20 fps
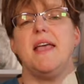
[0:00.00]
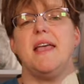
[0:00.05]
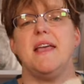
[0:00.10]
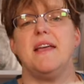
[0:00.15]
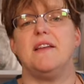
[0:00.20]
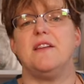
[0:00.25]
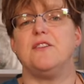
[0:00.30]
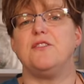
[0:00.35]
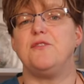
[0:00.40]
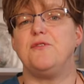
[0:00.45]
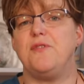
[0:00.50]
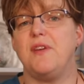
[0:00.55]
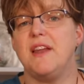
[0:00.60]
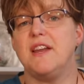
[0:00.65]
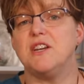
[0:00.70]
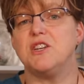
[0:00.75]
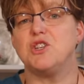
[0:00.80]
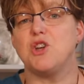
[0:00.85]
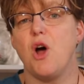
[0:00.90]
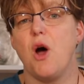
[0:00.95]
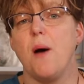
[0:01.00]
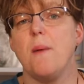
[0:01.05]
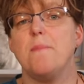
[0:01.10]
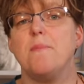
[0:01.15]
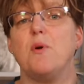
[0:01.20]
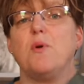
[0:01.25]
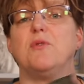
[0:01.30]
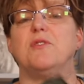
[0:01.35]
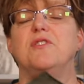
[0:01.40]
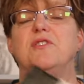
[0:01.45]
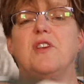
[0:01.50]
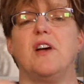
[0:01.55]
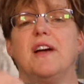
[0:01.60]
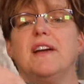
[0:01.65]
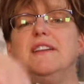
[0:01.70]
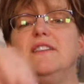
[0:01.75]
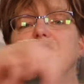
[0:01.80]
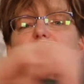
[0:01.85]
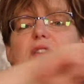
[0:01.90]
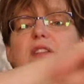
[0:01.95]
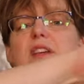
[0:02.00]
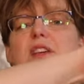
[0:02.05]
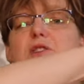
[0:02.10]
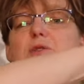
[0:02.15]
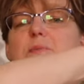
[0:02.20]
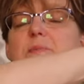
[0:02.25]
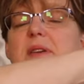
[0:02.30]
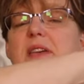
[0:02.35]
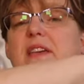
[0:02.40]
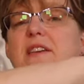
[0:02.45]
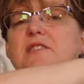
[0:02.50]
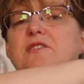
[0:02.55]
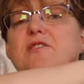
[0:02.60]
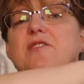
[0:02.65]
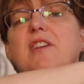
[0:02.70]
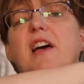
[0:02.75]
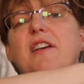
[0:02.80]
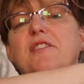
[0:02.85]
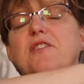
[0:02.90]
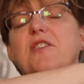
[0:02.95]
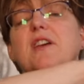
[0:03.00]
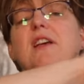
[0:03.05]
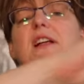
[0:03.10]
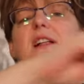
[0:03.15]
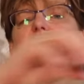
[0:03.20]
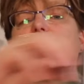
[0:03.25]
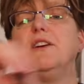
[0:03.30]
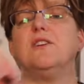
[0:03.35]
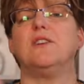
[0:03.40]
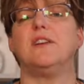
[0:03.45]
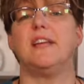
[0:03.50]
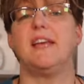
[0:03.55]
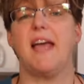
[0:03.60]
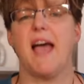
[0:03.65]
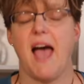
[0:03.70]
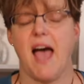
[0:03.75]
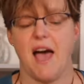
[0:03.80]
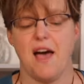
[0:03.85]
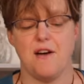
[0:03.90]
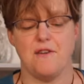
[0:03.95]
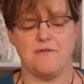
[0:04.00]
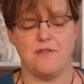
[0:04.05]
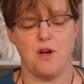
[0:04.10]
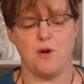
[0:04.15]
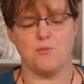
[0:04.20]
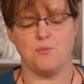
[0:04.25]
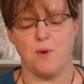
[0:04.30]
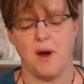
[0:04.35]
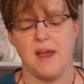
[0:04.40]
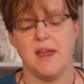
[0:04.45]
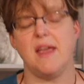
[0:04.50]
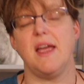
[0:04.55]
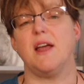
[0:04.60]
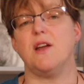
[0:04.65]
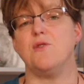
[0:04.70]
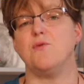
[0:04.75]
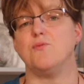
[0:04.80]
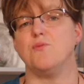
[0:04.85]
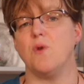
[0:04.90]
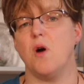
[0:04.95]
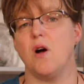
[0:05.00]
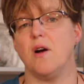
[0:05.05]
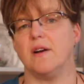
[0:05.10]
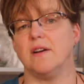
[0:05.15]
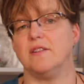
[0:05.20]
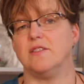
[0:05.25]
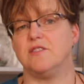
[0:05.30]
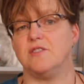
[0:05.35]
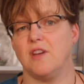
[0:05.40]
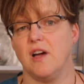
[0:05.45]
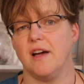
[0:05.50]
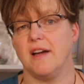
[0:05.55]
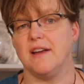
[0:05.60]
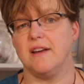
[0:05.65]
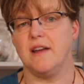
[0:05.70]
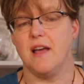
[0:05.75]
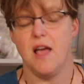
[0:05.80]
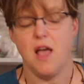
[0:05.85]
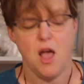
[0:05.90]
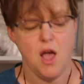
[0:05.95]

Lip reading: It is finished on both sides so that your piece doesn't clearly have a right and a wrong side.